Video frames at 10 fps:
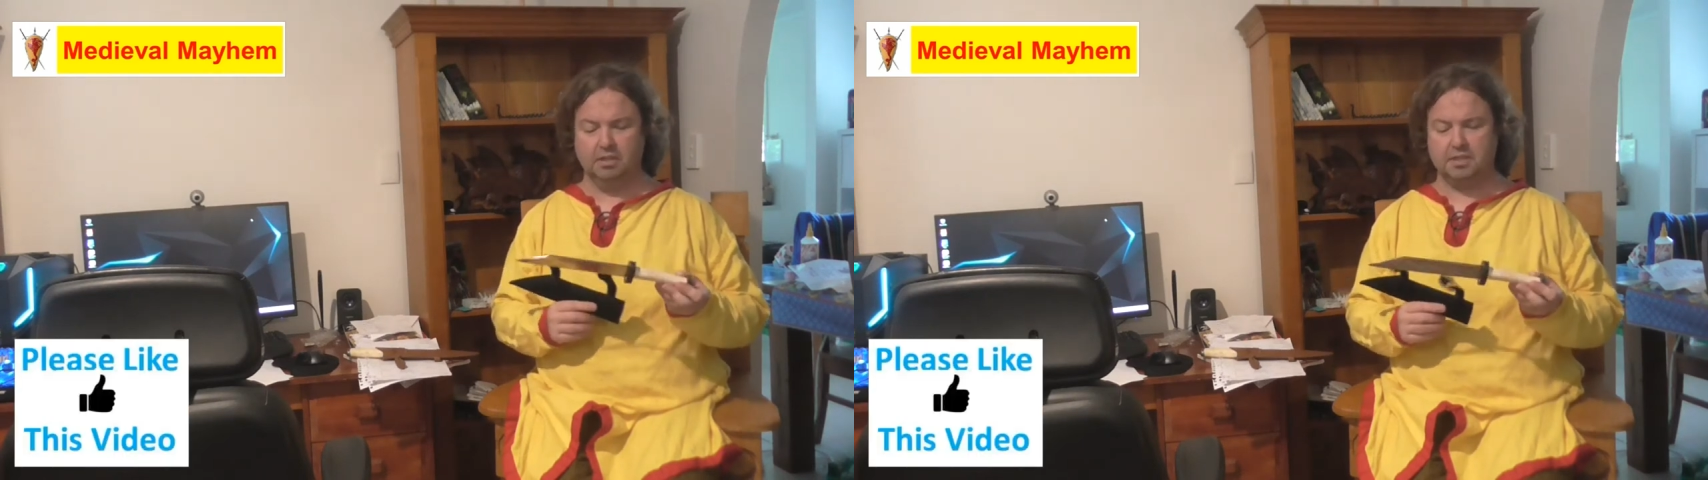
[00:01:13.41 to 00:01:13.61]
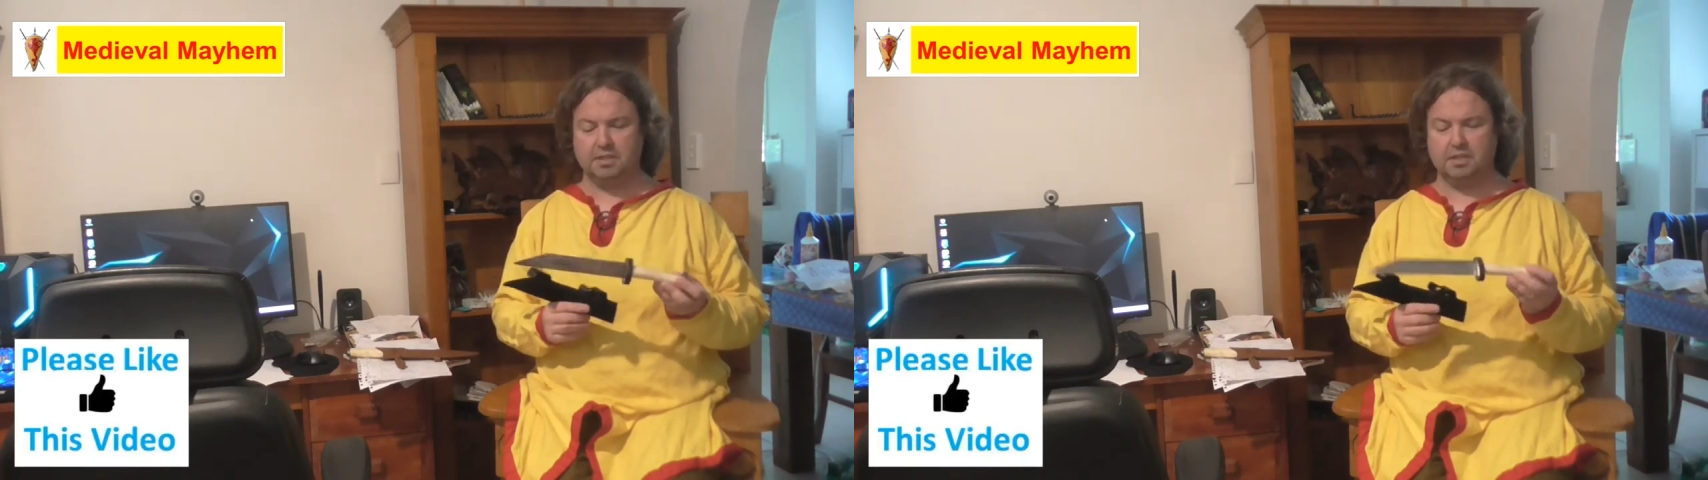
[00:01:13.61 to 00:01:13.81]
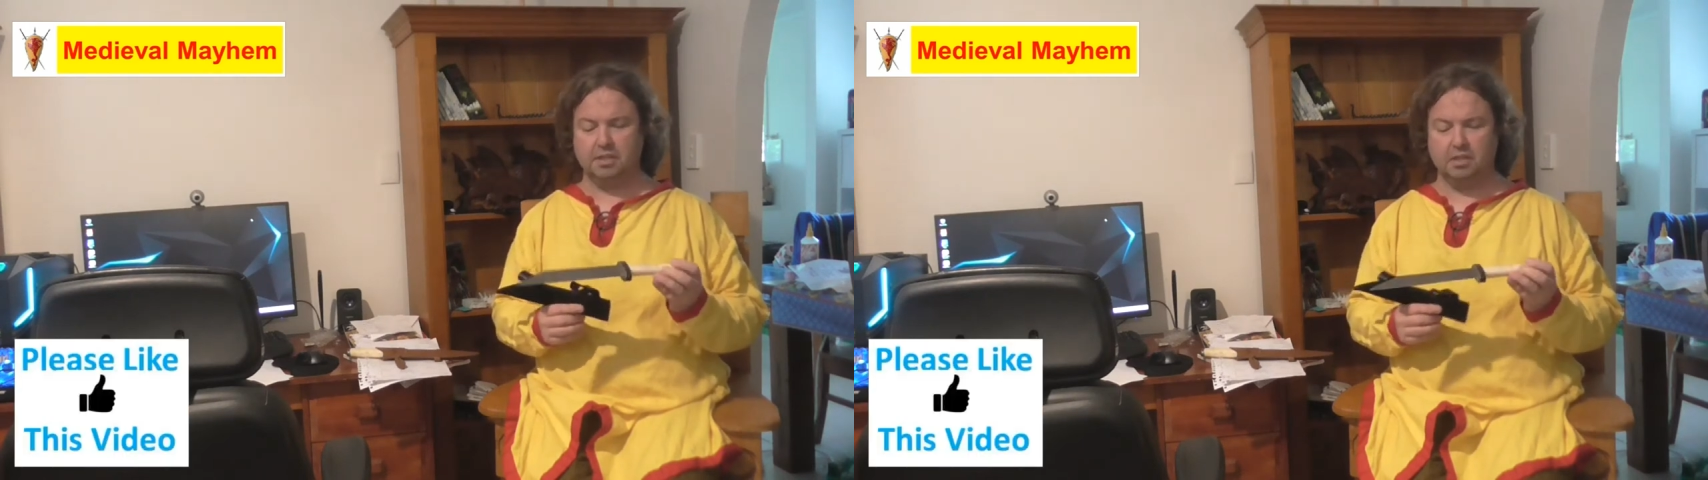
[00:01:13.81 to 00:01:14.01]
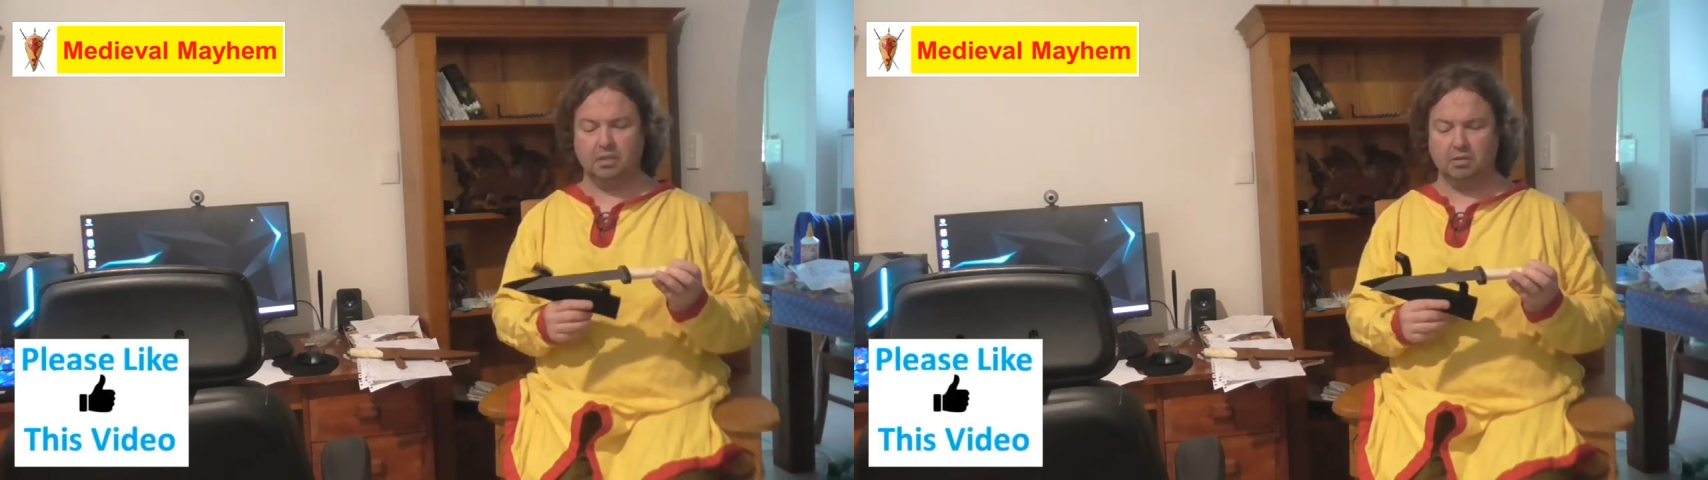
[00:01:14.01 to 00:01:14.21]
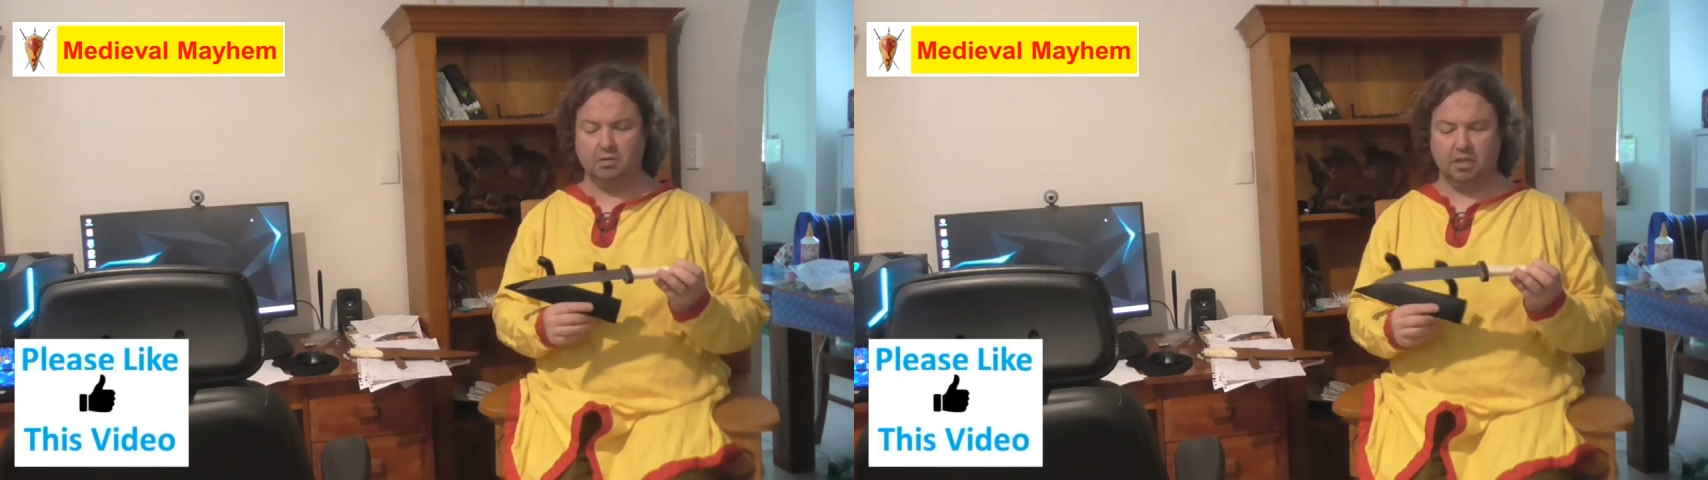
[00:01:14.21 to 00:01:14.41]
steel
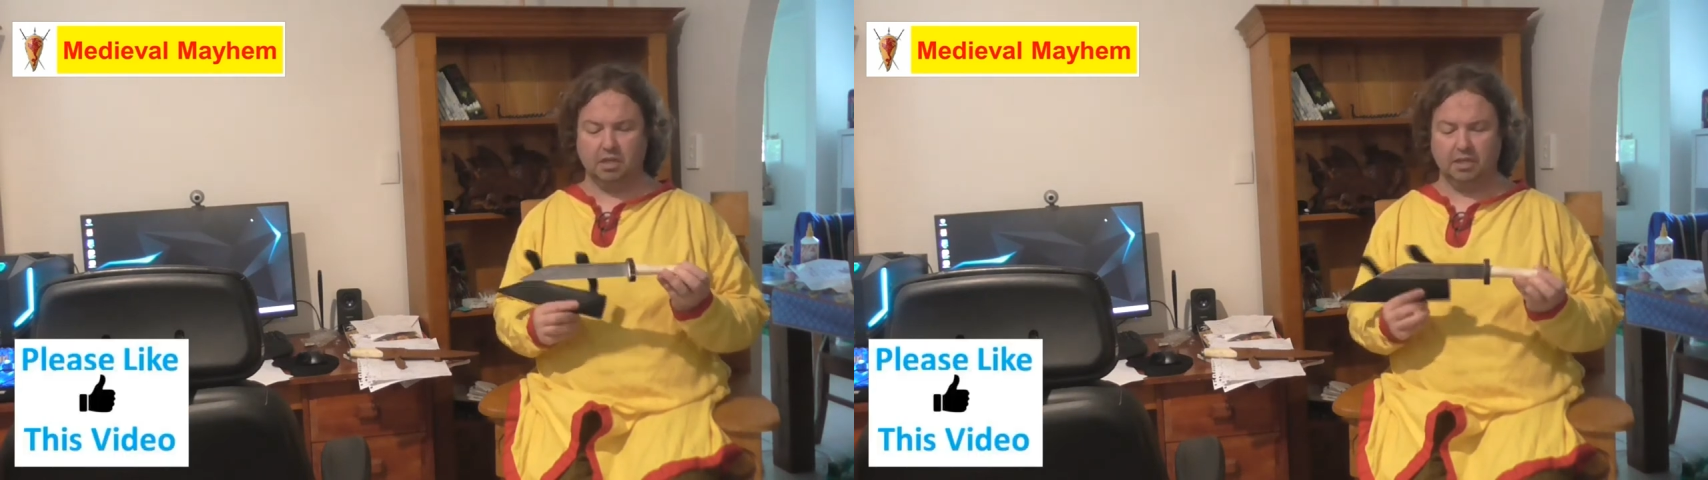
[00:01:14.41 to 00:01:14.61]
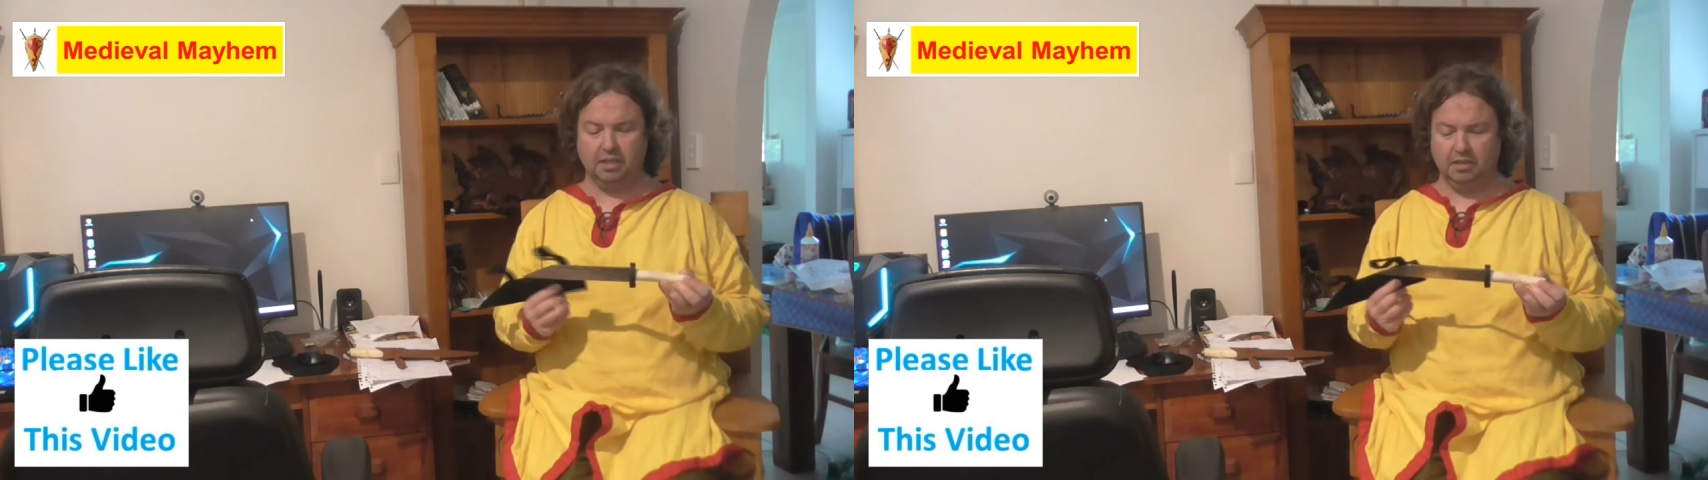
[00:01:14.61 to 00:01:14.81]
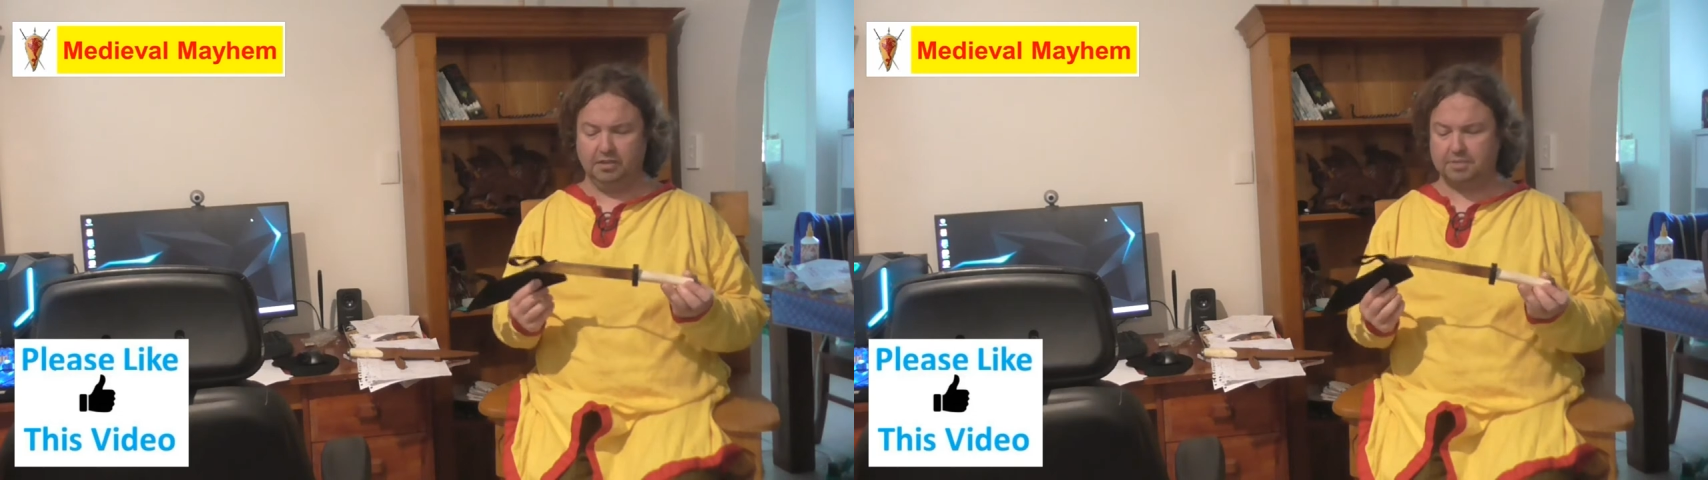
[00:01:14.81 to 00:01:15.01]
or iron.